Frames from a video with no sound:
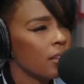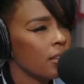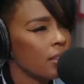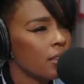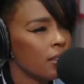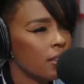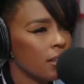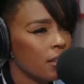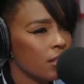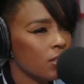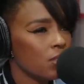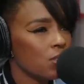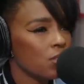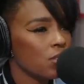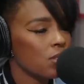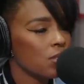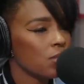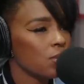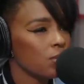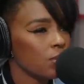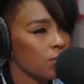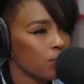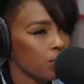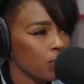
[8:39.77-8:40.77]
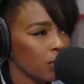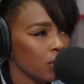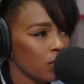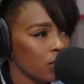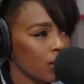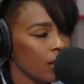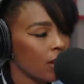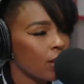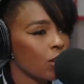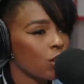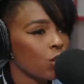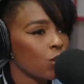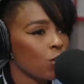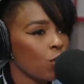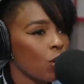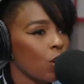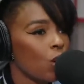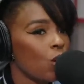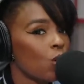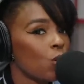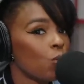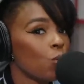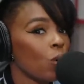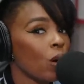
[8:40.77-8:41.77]
This particular
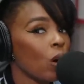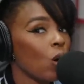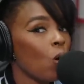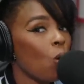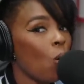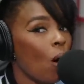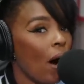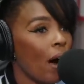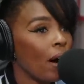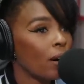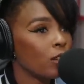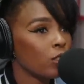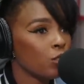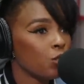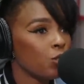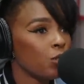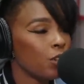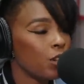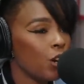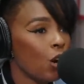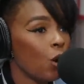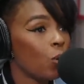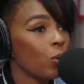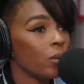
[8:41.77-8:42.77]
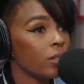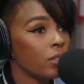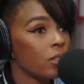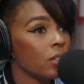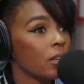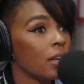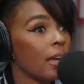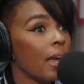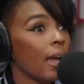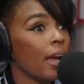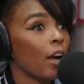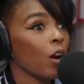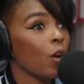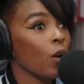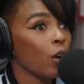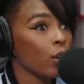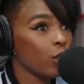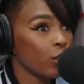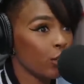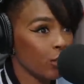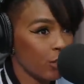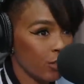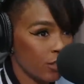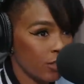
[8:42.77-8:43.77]
role requires you to go into
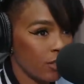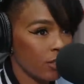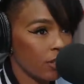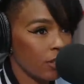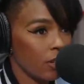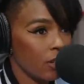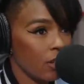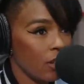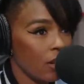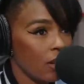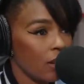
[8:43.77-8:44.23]
characters.